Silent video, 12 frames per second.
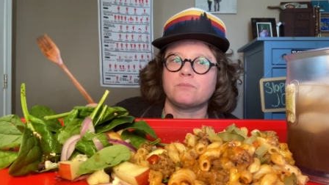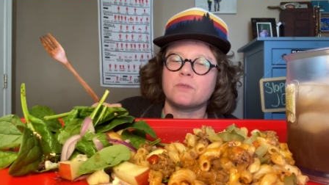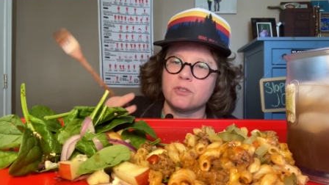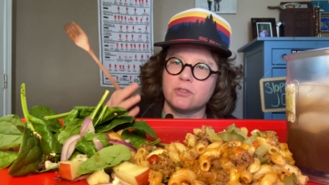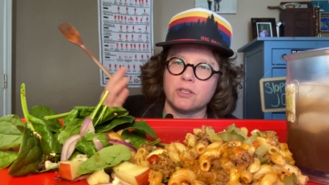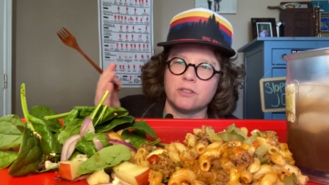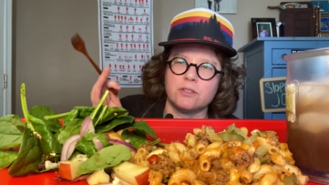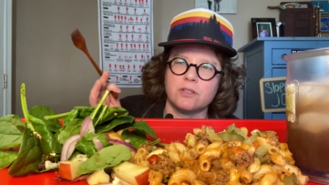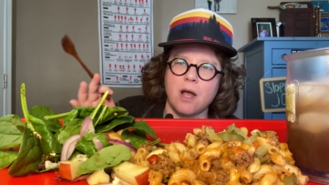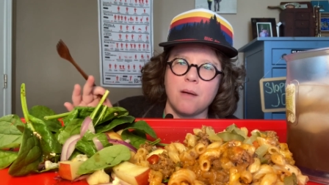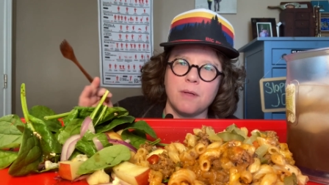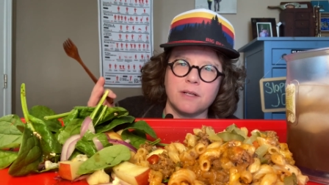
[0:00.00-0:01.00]
just at the
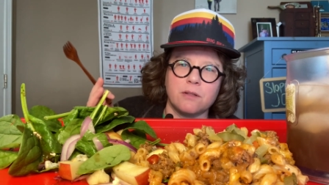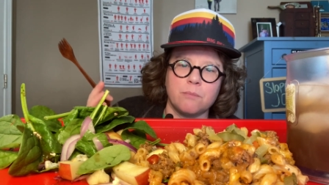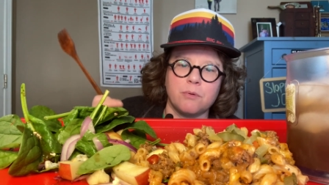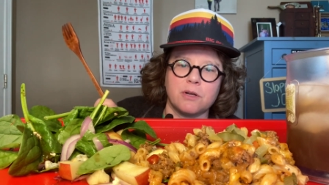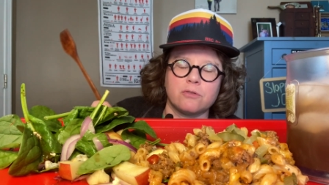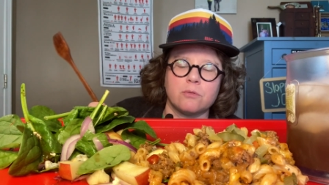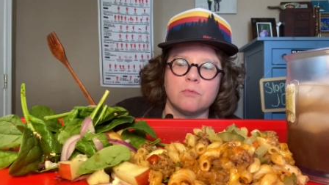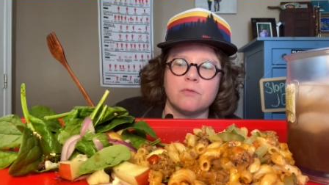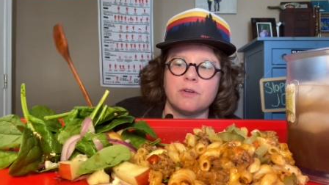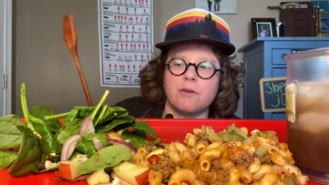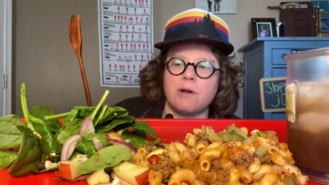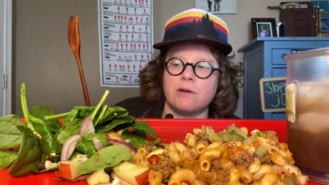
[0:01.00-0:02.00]
top, like the bricks are
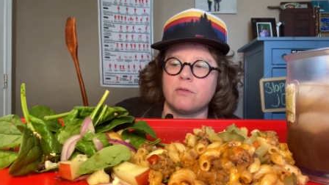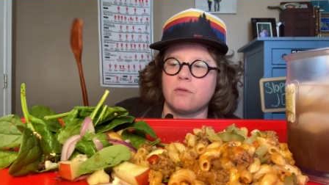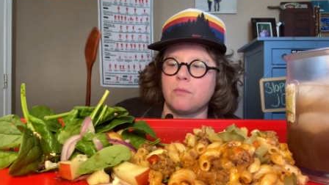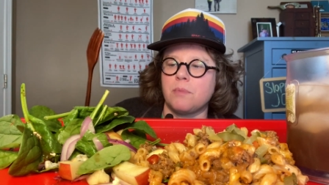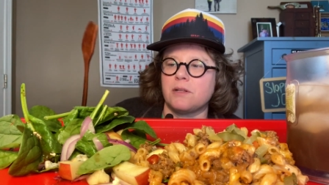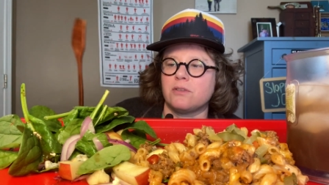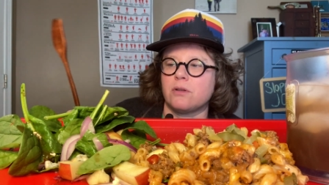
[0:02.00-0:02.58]
moving around a little bit.